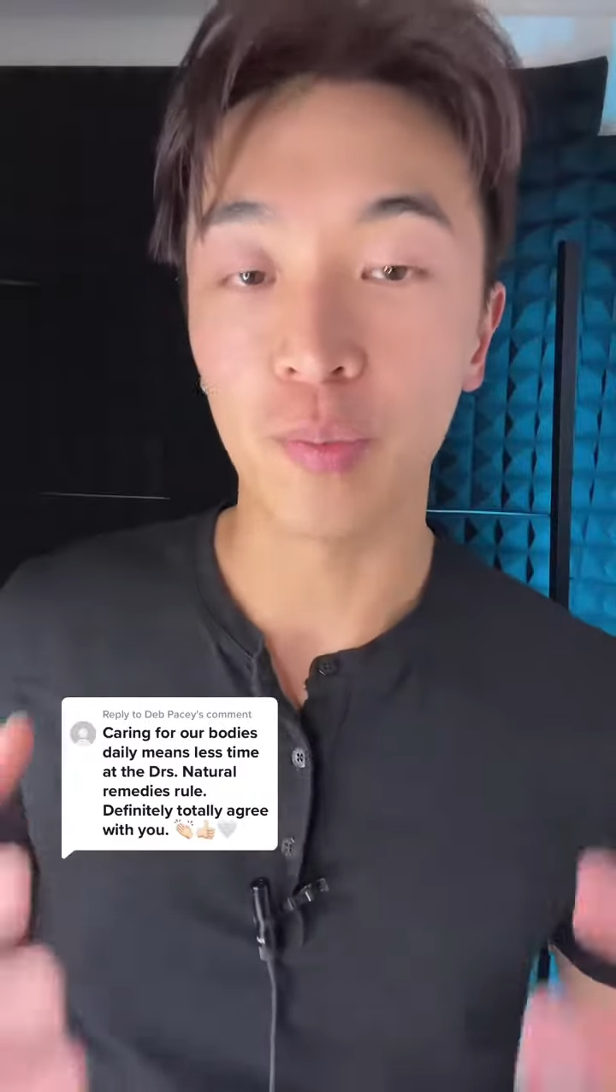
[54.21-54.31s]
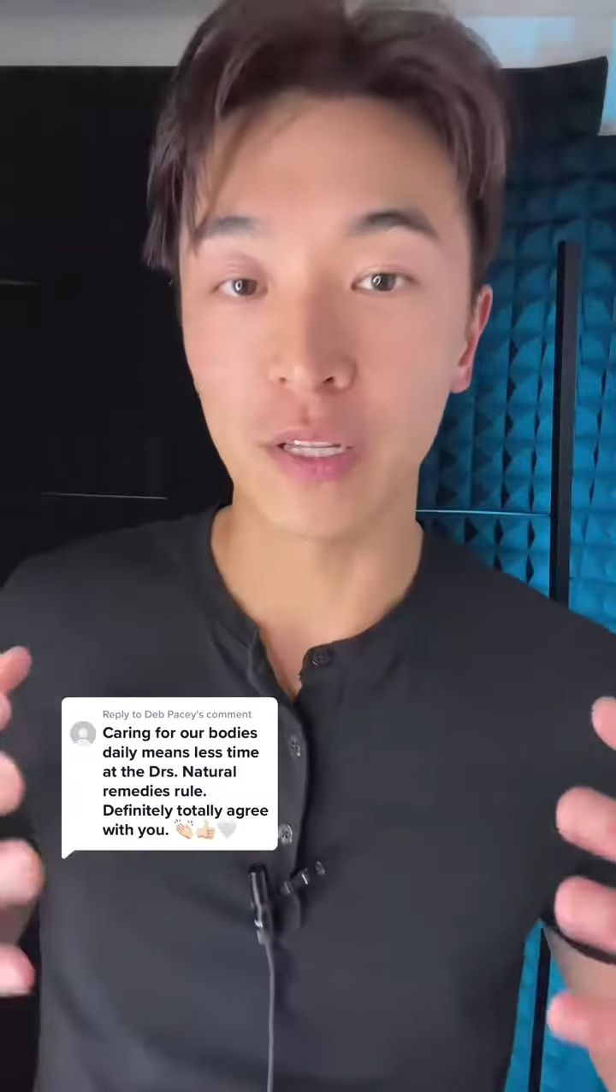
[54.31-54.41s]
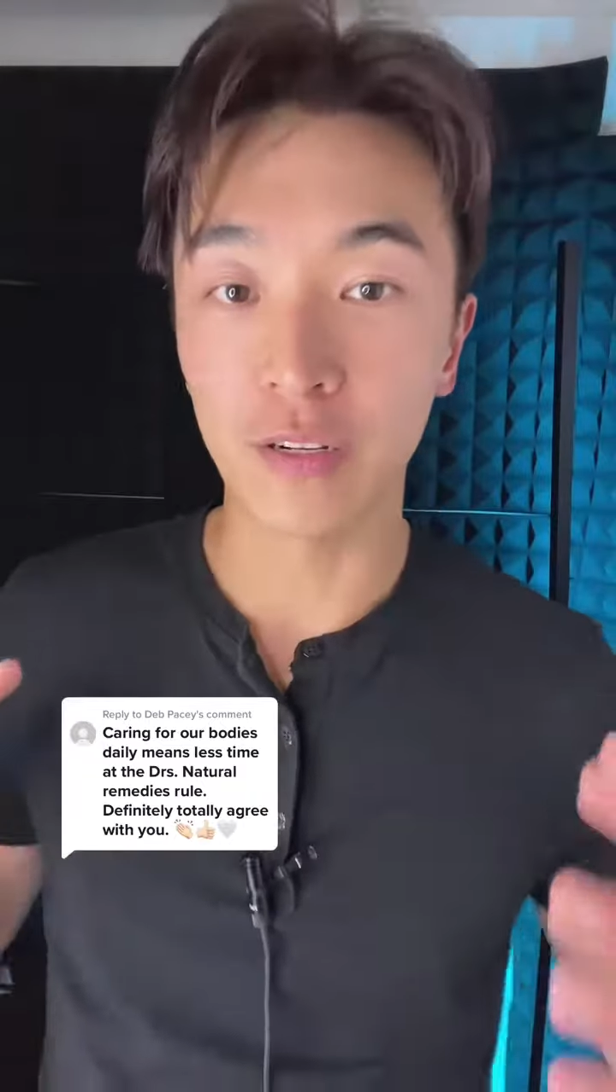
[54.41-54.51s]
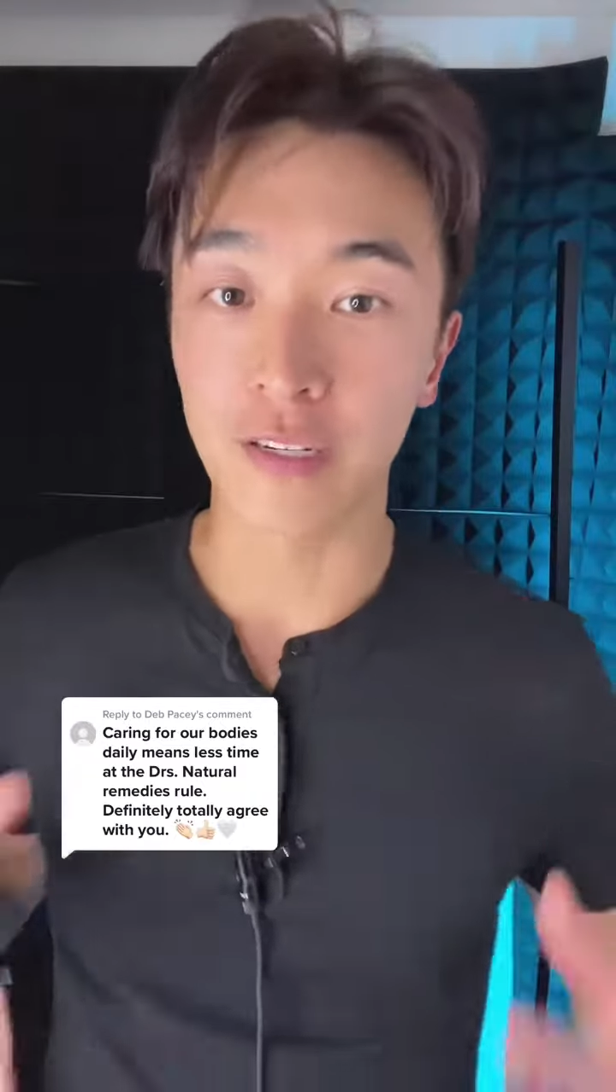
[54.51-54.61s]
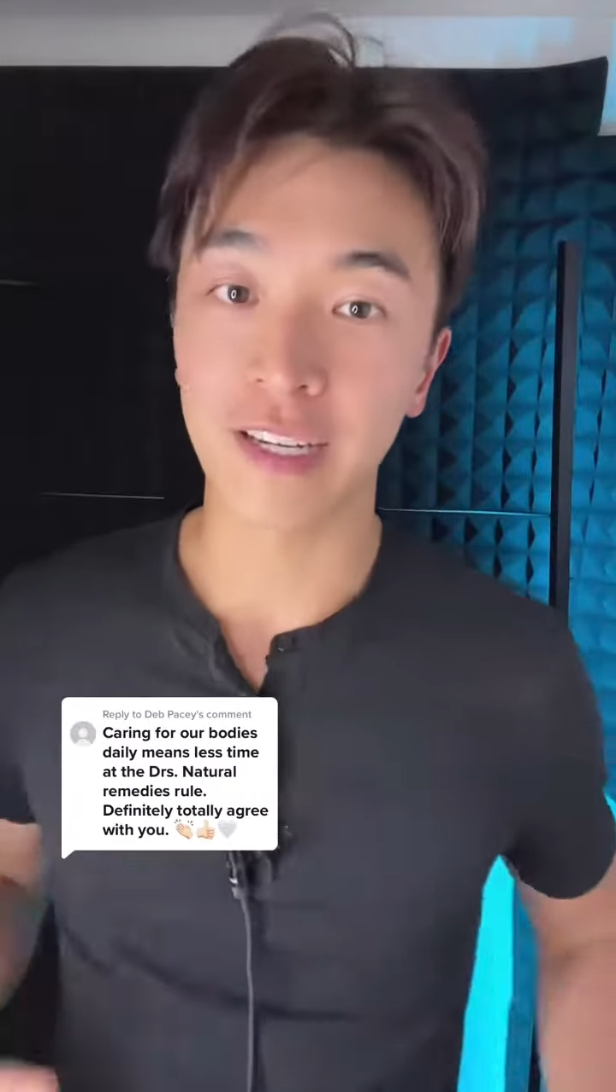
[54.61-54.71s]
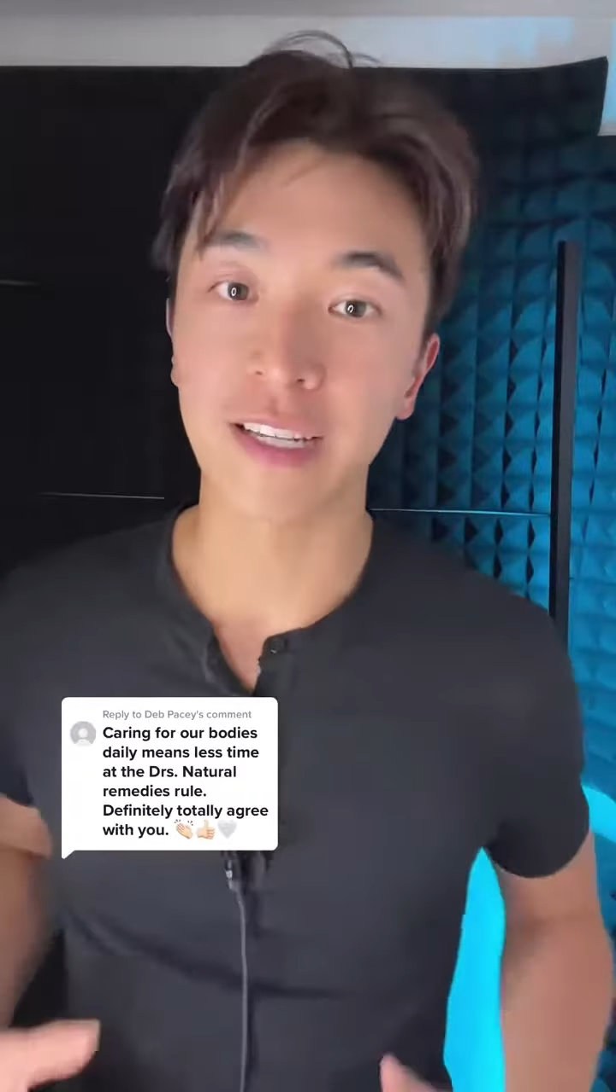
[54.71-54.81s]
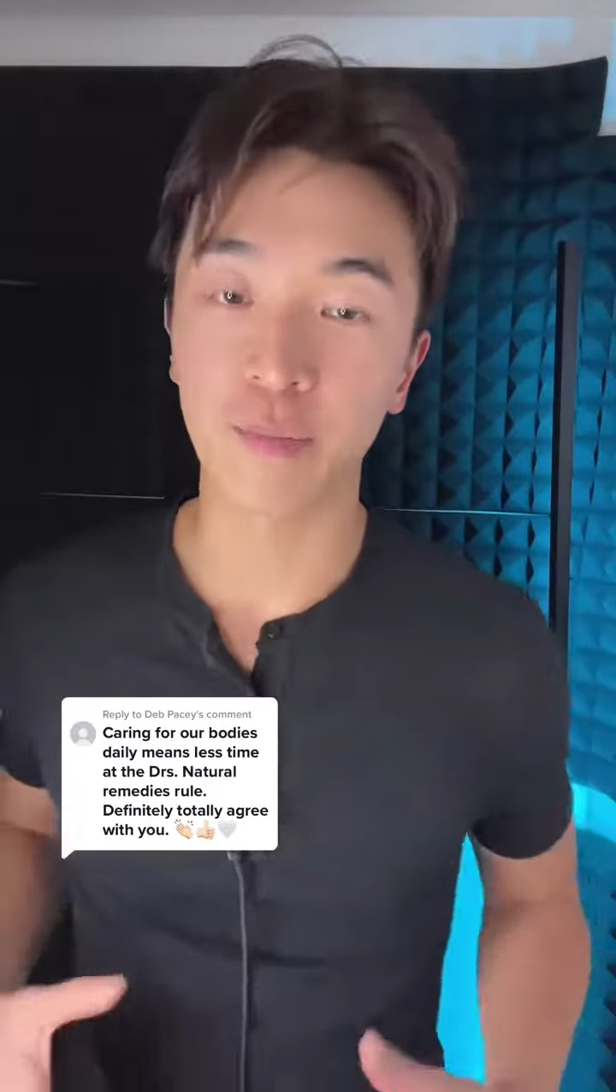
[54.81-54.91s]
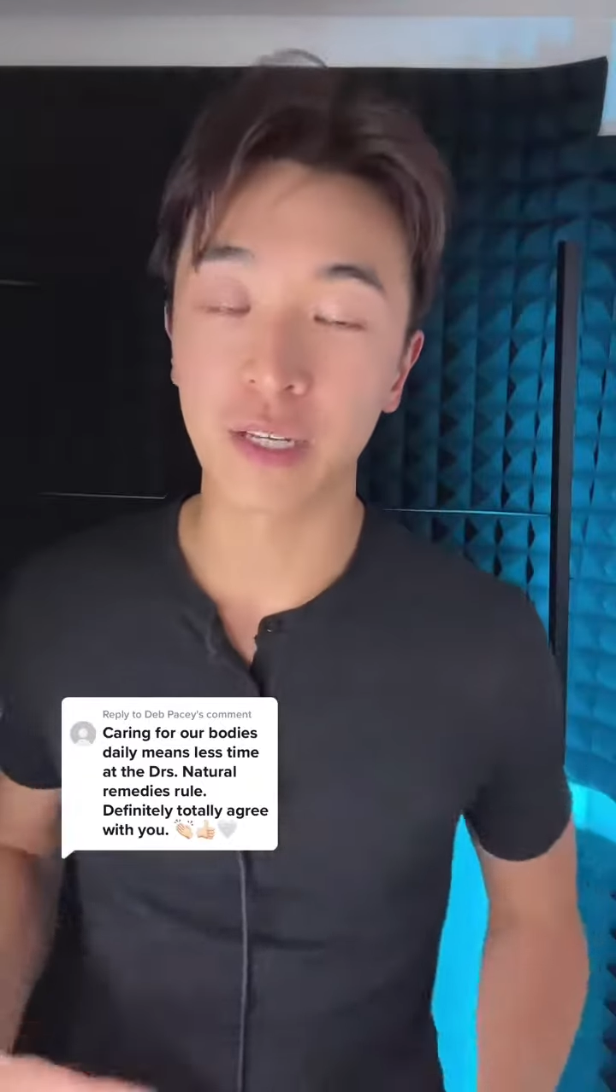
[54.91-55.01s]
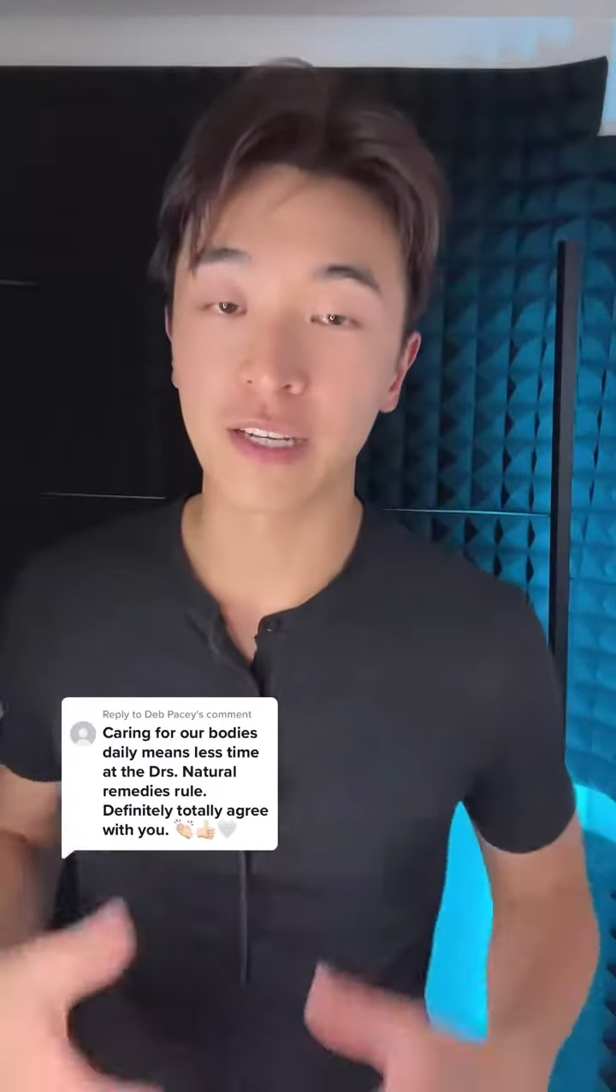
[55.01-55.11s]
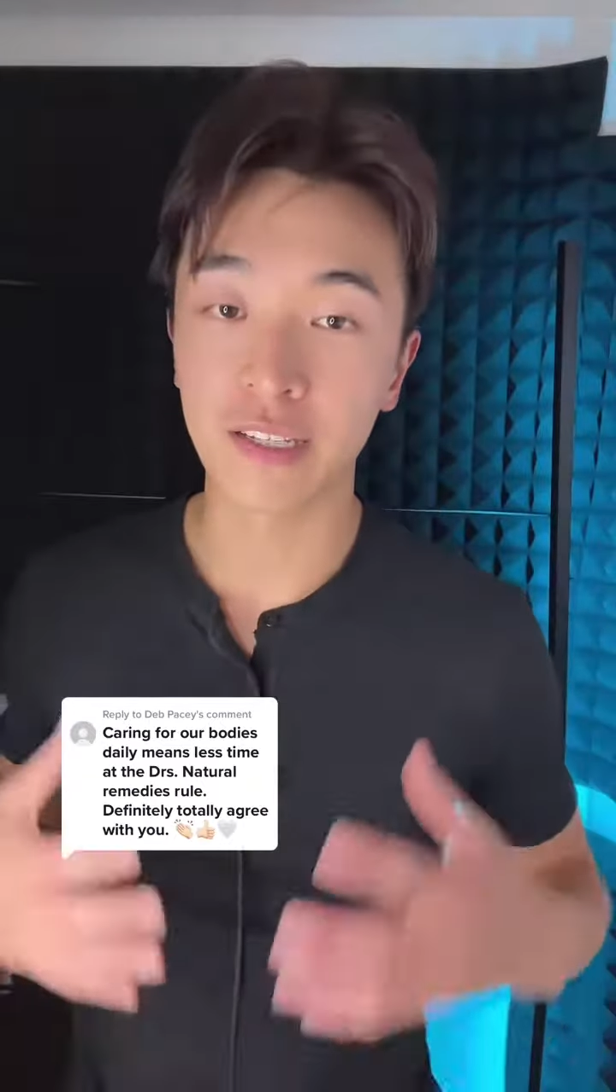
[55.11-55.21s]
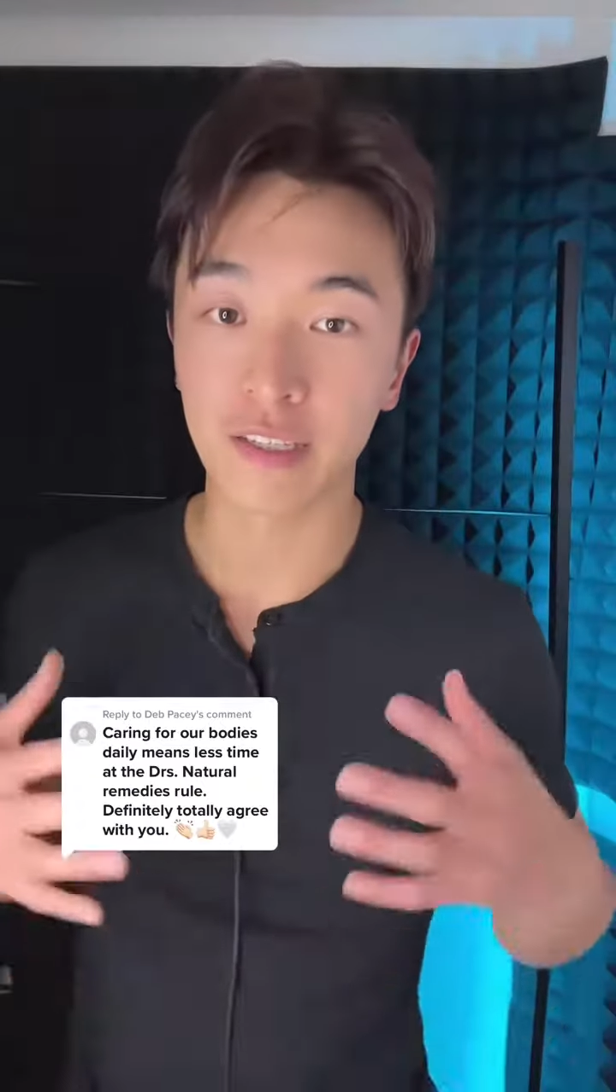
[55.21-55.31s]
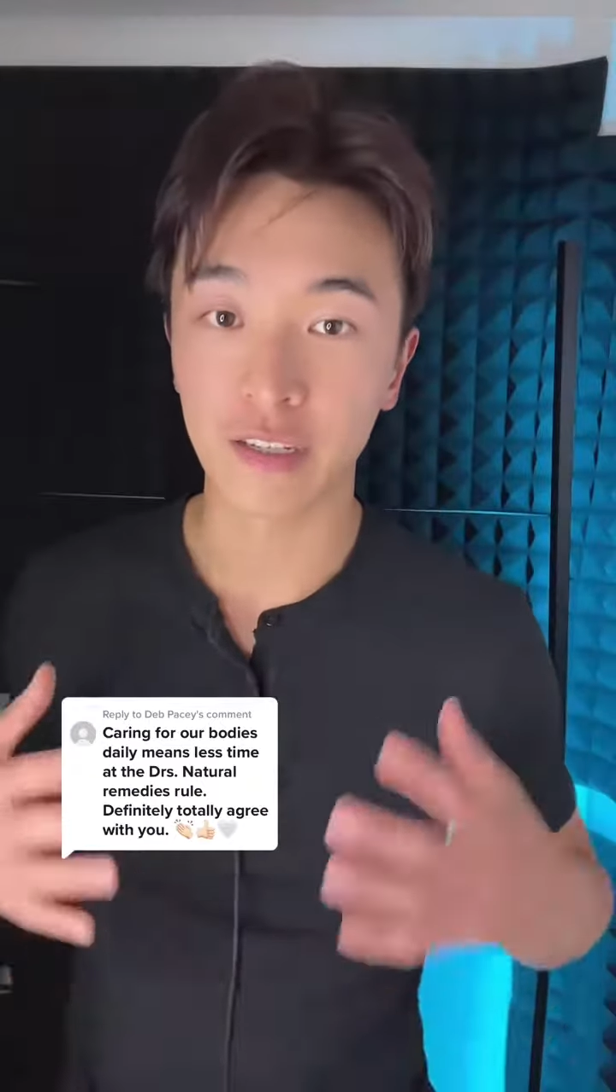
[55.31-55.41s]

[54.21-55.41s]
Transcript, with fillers: but our gut because